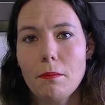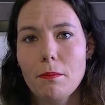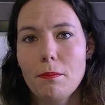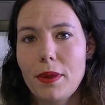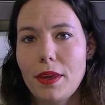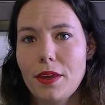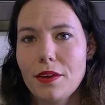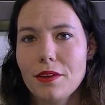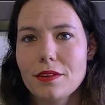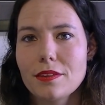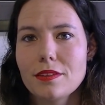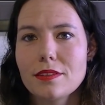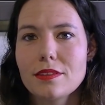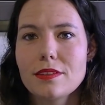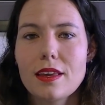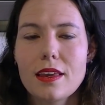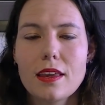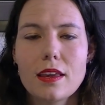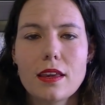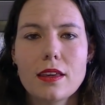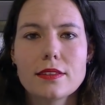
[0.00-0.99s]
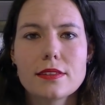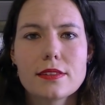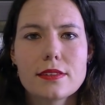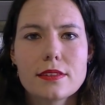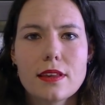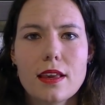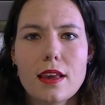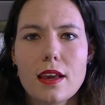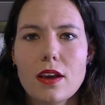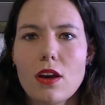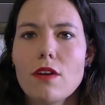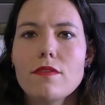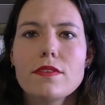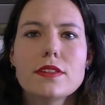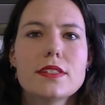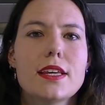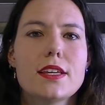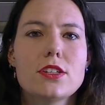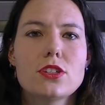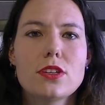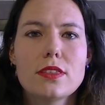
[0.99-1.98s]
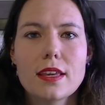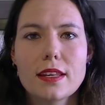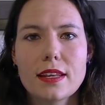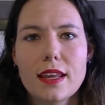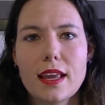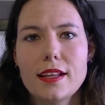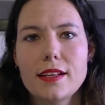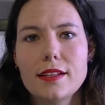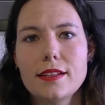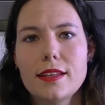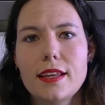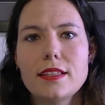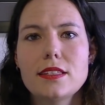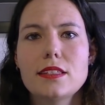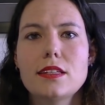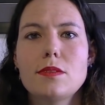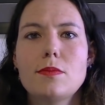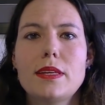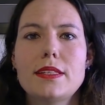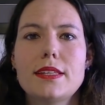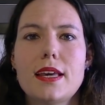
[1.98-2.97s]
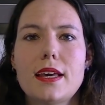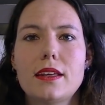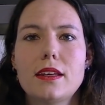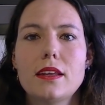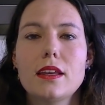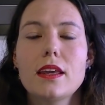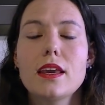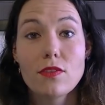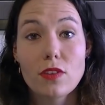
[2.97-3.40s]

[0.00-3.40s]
because it's a conversation that needs to be done.